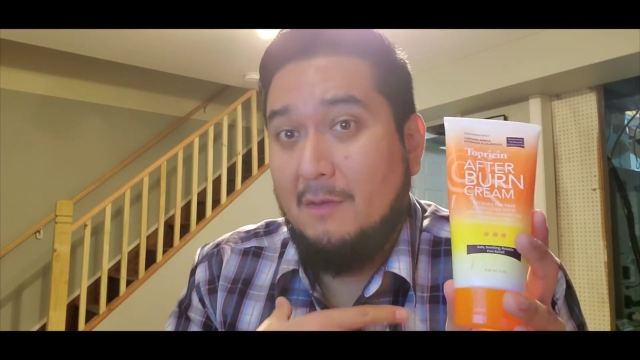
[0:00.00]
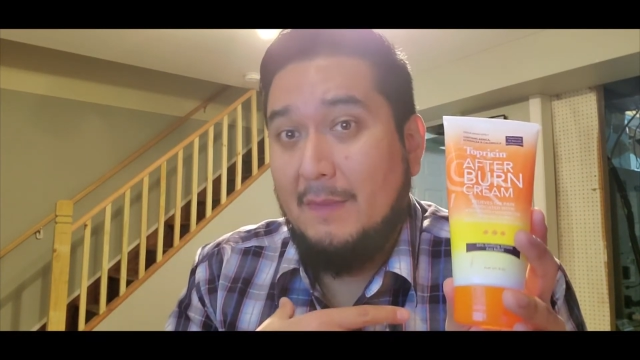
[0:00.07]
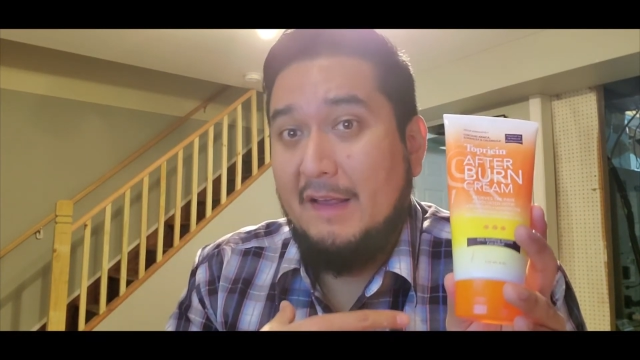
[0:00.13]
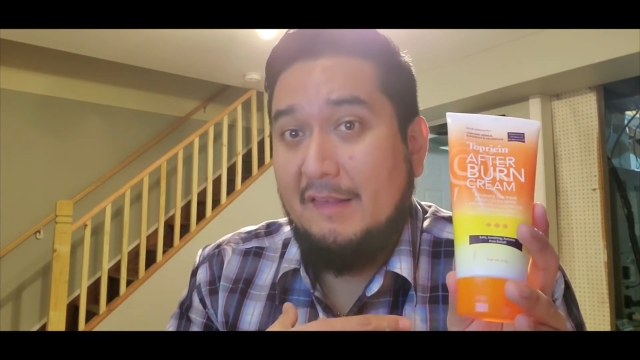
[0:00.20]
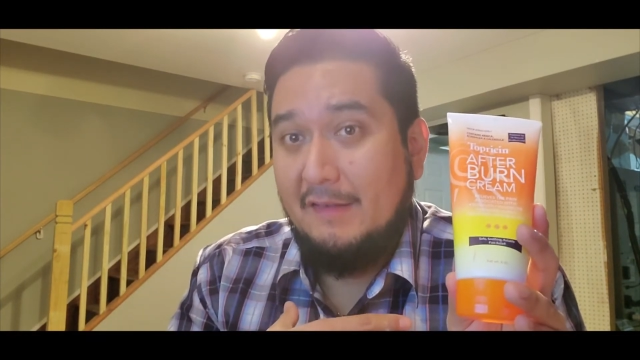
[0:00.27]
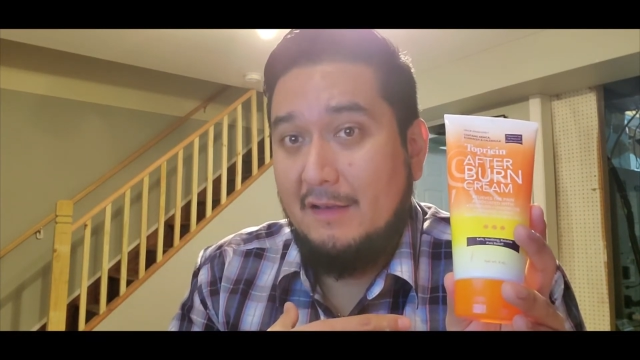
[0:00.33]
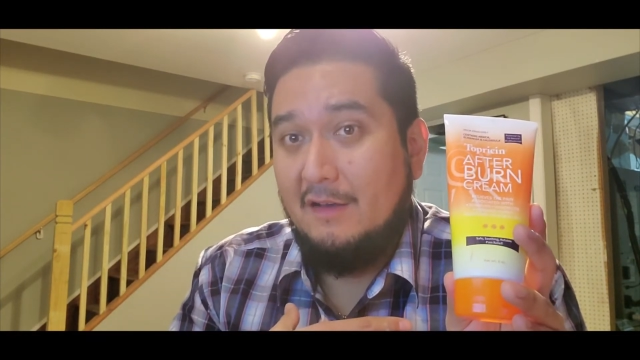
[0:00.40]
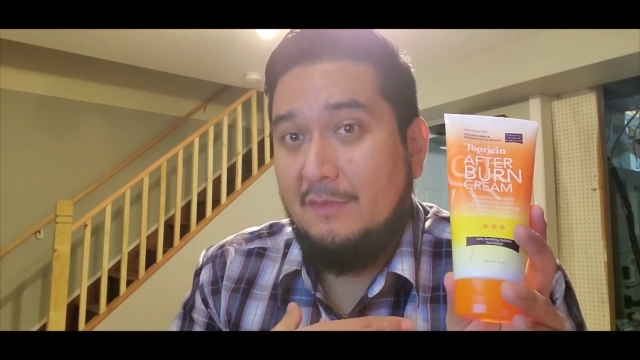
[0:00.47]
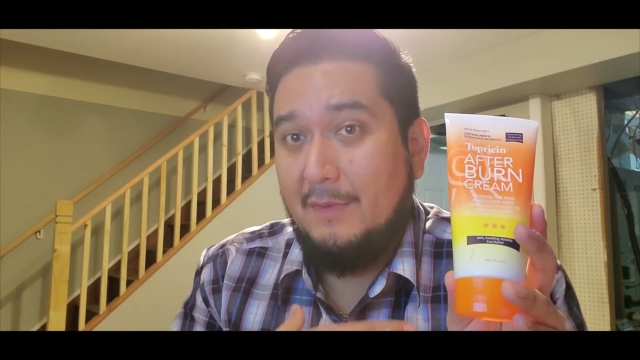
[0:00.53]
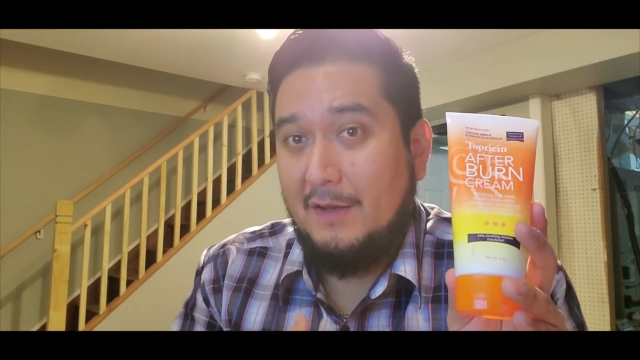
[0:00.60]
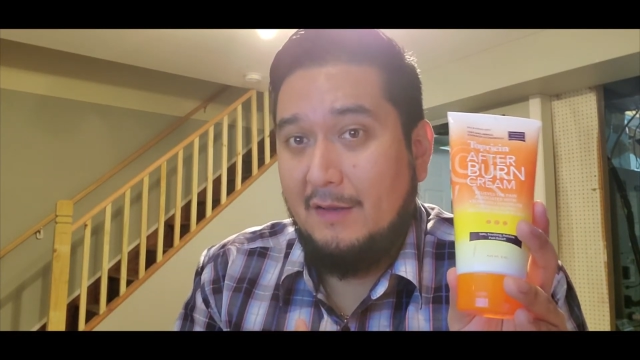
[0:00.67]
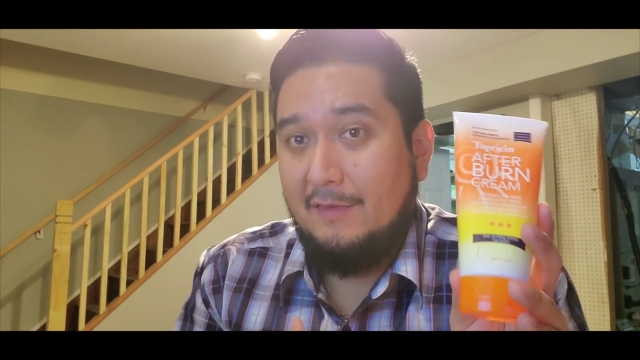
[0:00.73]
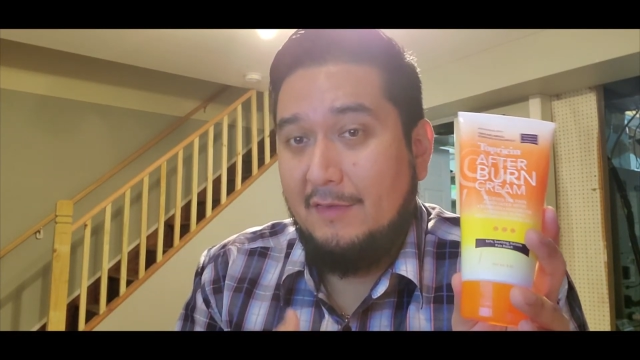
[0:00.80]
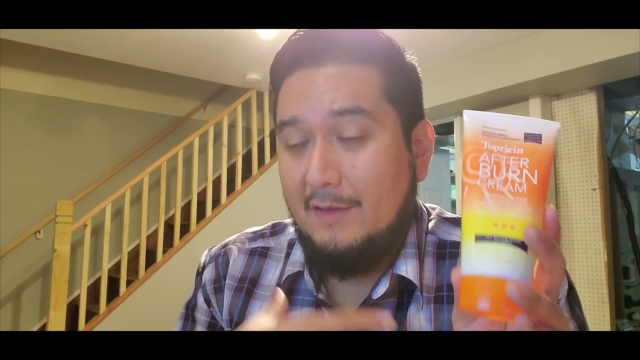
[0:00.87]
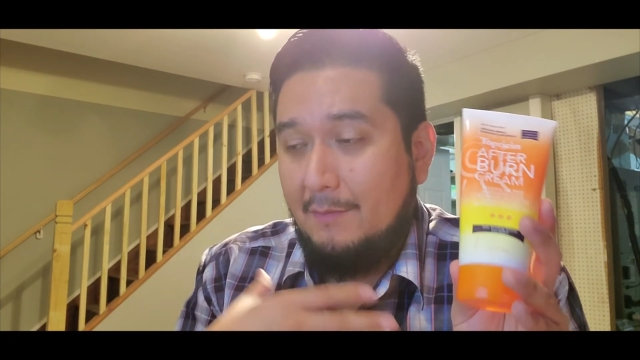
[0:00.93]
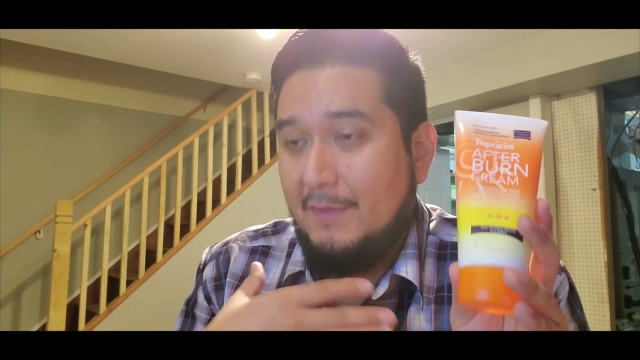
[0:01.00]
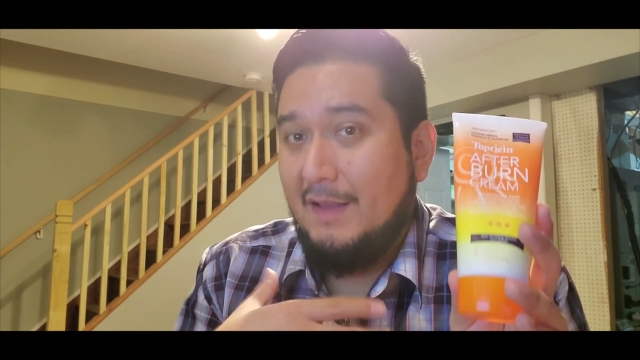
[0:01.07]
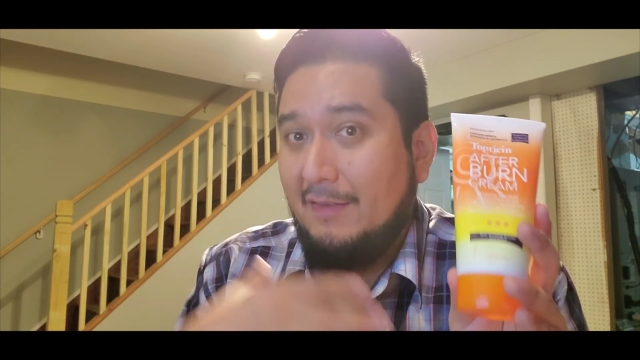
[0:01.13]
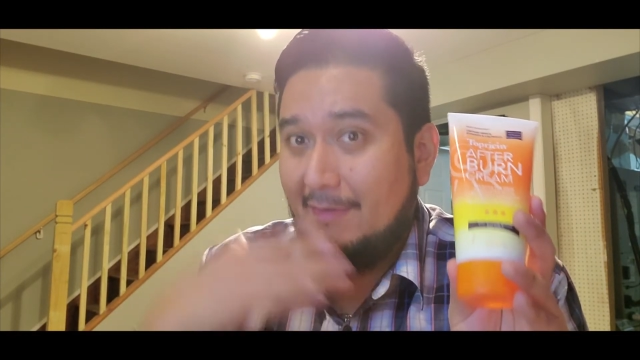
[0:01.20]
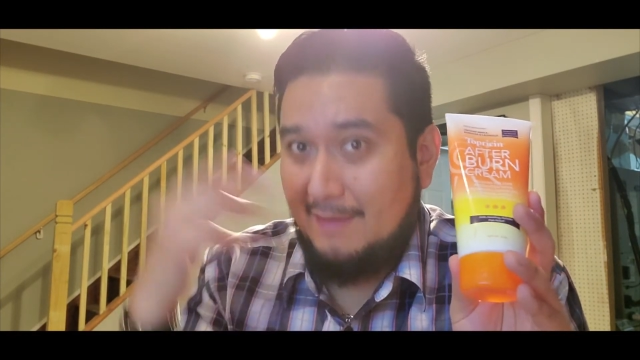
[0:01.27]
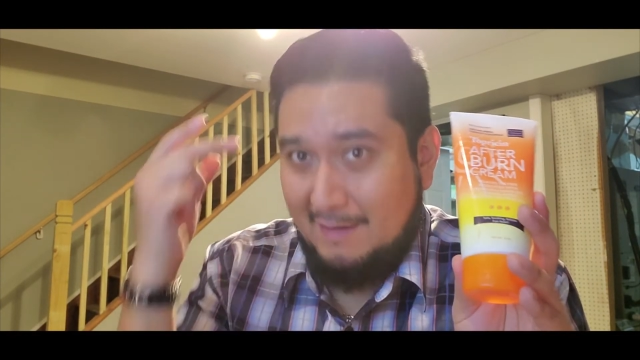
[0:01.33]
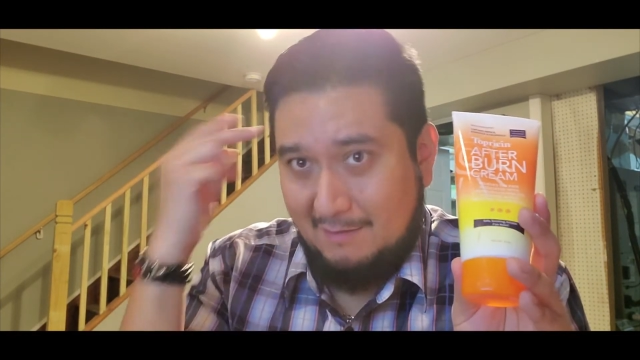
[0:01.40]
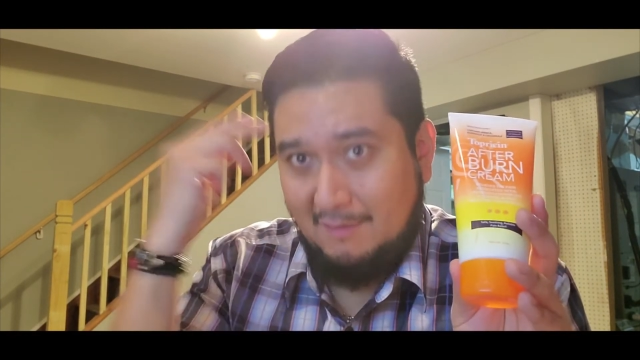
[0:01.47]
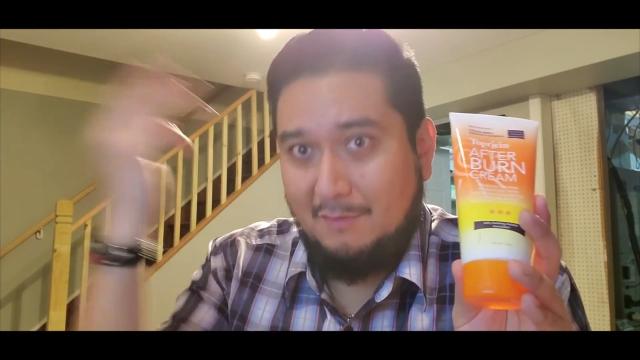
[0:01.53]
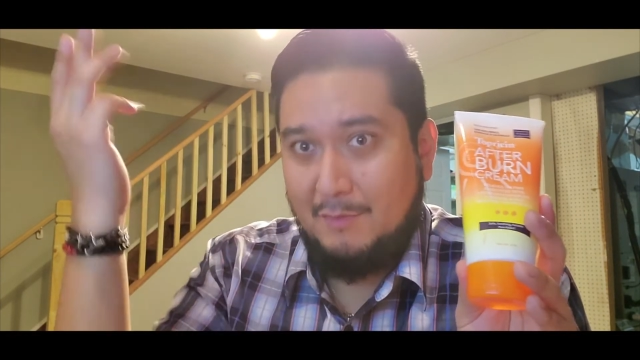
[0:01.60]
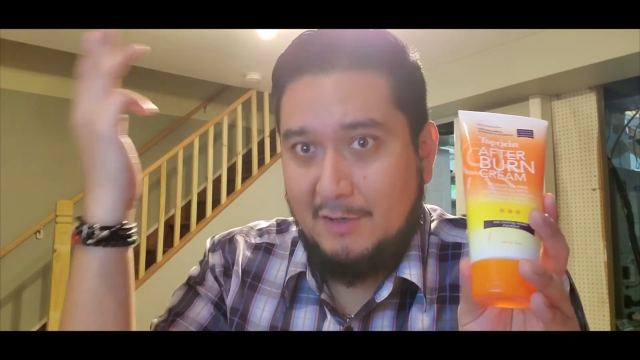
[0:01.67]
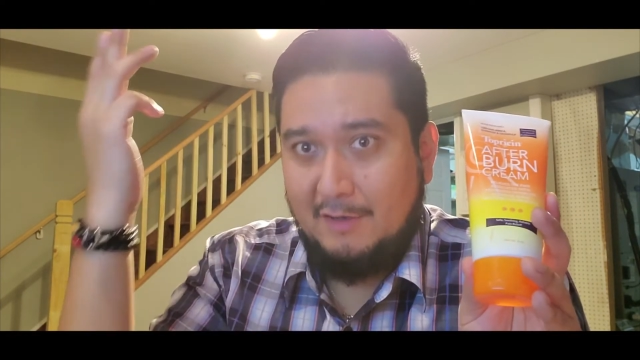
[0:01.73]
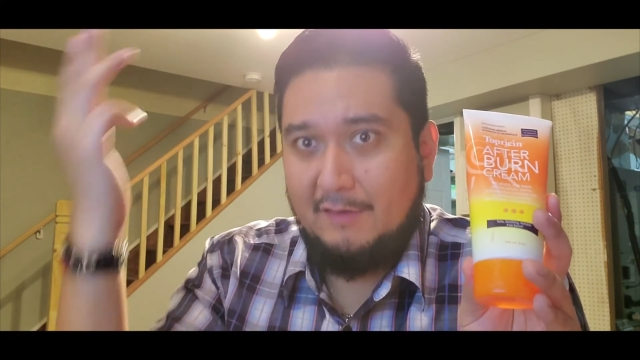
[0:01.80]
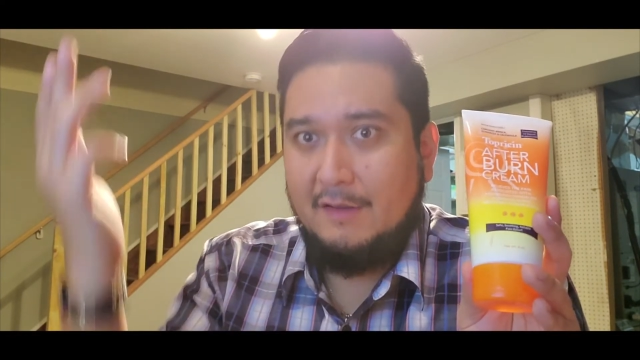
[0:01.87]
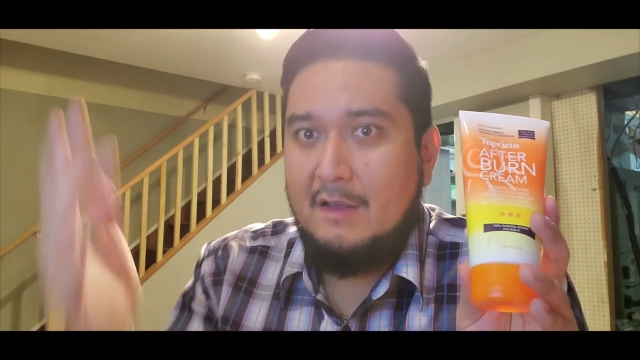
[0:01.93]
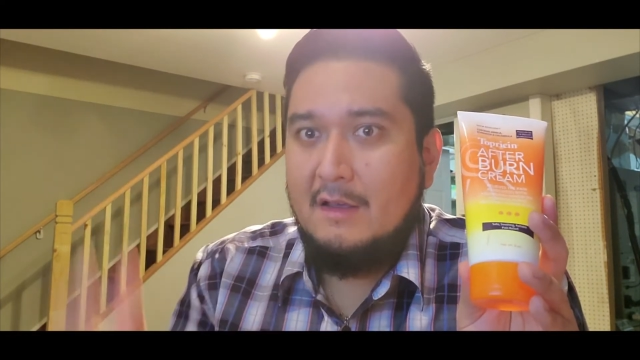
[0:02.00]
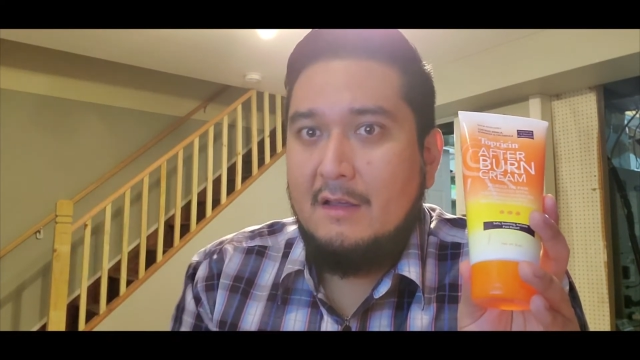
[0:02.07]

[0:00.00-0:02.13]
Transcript: myself because I'm not that smart